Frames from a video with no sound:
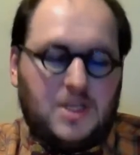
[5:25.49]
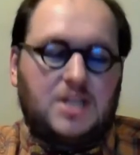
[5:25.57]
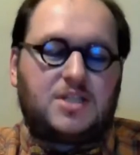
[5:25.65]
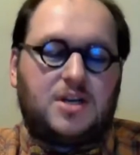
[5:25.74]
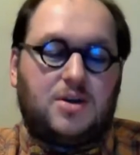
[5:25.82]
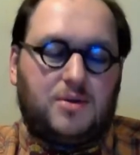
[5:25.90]

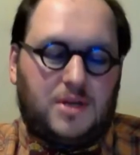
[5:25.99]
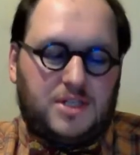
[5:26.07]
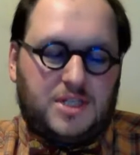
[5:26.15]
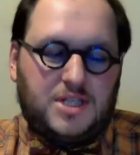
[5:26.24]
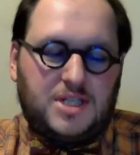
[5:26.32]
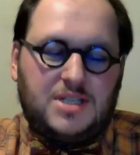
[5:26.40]
And so
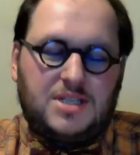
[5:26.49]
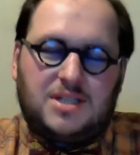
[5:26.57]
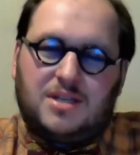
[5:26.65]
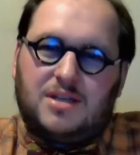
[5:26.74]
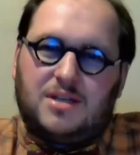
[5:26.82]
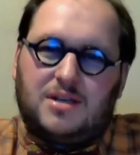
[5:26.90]
she's
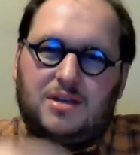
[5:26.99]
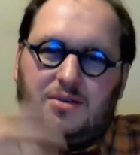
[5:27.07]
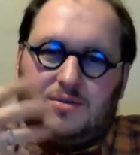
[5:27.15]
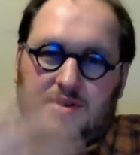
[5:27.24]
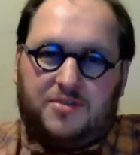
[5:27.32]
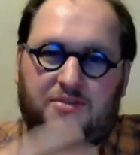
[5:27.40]

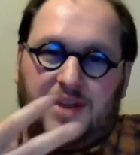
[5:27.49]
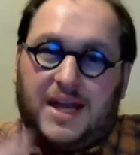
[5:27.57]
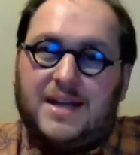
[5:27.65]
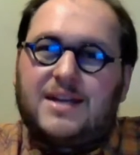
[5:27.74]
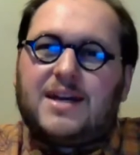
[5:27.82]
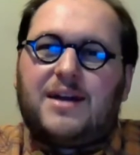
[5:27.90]

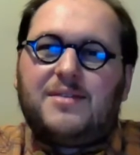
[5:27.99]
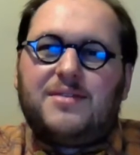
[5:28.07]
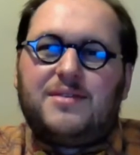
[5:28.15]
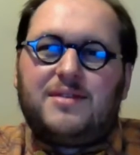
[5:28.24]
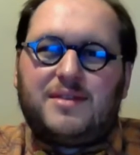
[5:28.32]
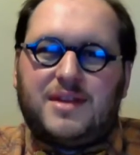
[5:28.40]
reflecting
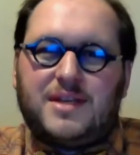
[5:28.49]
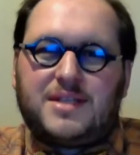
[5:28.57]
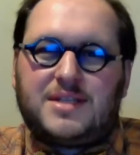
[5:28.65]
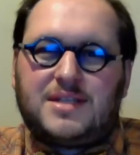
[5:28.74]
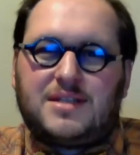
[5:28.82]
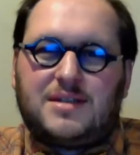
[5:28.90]
on
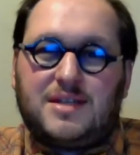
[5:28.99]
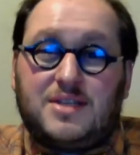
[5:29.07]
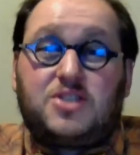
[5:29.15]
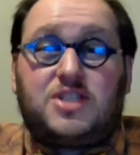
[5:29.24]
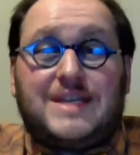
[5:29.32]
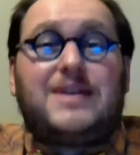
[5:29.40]
these
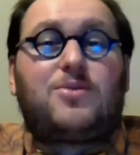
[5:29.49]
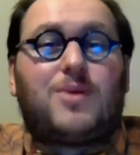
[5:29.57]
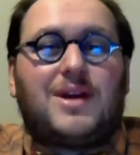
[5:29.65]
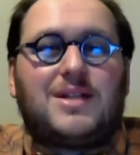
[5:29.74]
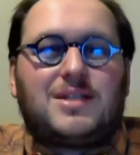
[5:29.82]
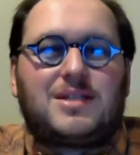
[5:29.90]

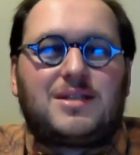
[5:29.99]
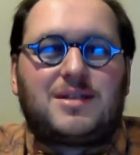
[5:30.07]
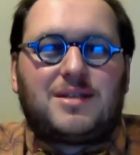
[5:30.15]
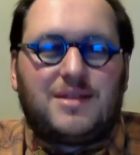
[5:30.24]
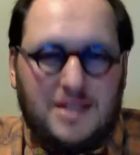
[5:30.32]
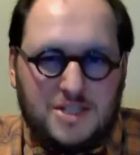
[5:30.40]
secrets
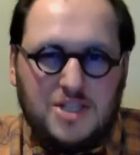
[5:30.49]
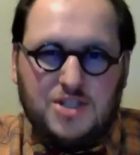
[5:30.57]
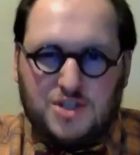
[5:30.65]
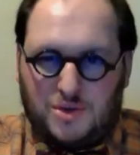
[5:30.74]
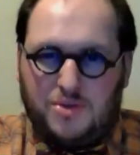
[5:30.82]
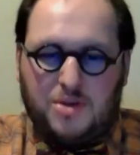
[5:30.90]
that she's
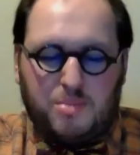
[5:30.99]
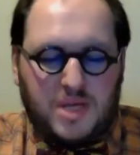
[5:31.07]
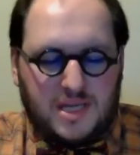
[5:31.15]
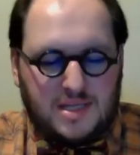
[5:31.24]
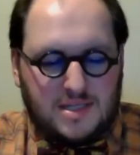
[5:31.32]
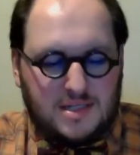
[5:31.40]
told the
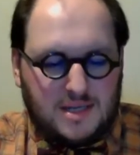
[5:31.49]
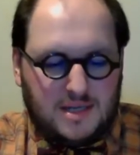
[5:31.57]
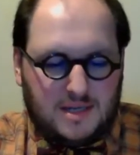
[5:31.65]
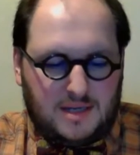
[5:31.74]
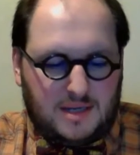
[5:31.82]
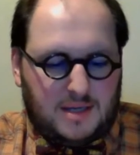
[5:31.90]
bees.
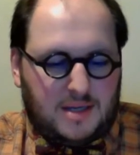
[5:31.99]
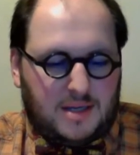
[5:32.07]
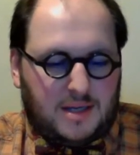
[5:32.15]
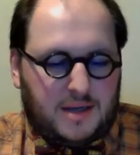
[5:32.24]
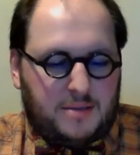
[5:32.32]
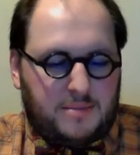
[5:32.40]

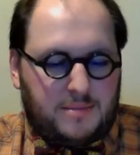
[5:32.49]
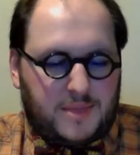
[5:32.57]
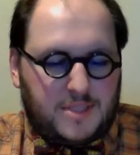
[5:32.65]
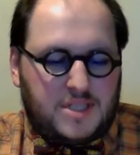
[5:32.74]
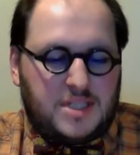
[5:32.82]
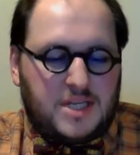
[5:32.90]
And
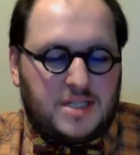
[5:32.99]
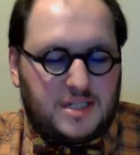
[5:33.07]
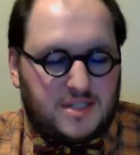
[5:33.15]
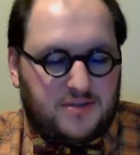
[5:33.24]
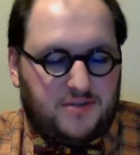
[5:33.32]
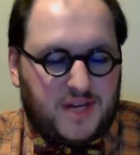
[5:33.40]
she says,
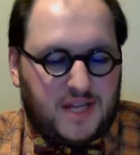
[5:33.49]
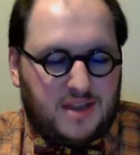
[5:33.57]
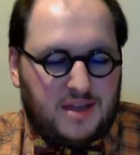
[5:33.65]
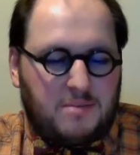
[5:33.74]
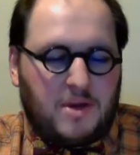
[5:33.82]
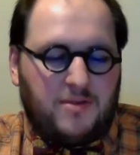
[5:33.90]
"It's a funny
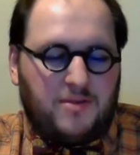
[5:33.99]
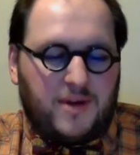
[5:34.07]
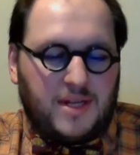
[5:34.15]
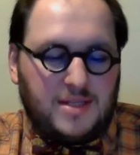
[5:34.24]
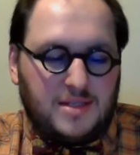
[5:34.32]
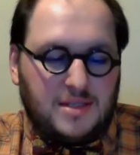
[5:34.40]
thing, my
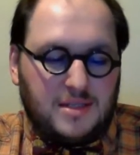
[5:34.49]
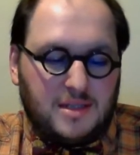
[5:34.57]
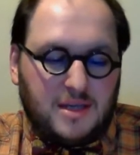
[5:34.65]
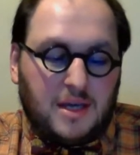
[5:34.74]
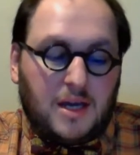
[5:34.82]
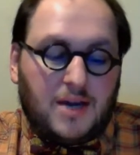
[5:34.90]
friends.
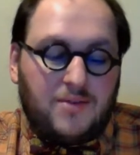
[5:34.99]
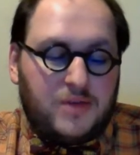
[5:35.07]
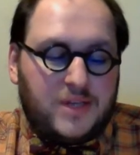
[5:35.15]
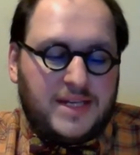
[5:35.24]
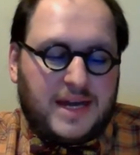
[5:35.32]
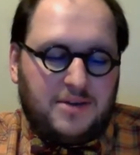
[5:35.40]
I've
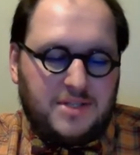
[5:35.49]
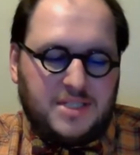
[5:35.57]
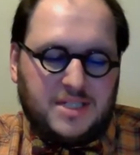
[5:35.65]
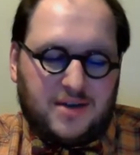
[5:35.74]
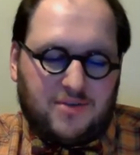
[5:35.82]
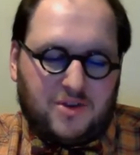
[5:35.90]
only now
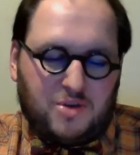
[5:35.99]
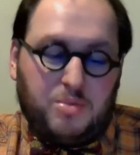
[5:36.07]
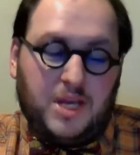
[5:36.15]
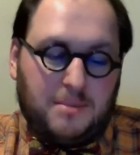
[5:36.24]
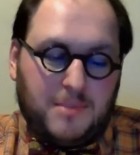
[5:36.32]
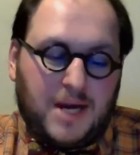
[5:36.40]
discovered,
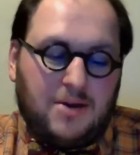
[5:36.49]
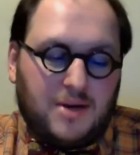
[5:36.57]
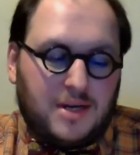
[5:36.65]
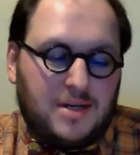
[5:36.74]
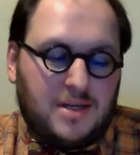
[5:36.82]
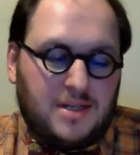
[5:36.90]
being
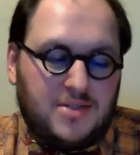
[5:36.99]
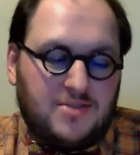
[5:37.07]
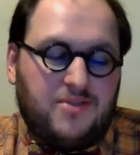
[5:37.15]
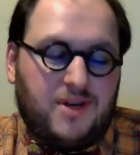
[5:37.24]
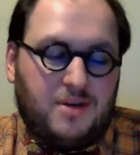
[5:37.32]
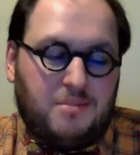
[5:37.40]
married, it is
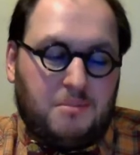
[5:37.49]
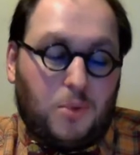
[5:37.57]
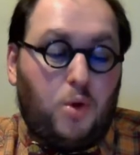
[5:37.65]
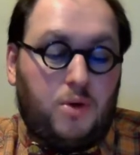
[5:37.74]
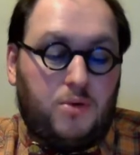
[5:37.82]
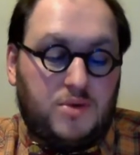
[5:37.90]
far
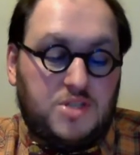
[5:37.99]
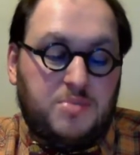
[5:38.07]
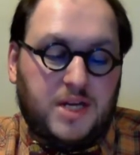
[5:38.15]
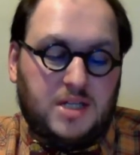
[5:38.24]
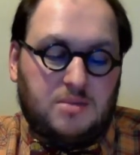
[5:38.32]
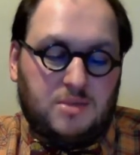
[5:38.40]
more
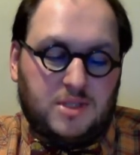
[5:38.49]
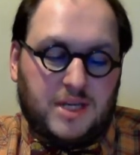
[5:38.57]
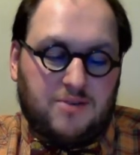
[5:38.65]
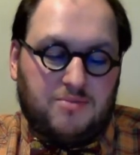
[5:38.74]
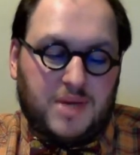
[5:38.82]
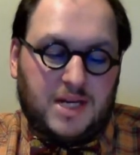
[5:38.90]
respectable to
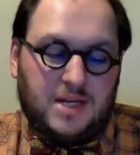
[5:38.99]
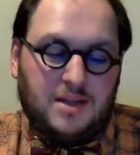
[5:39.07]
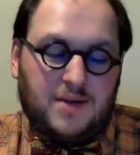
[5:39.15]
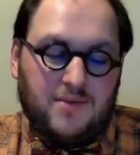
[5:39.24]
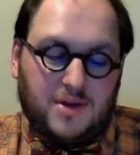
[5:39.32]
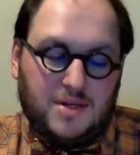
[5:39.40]
have many
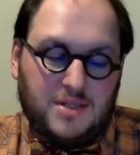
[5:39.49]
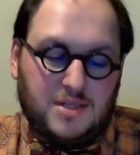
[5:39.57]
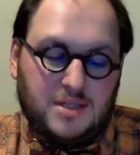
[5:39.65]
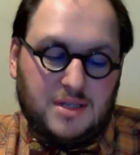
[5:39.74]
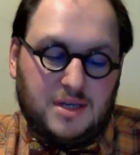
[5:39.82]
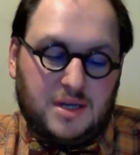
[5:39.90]
lovers.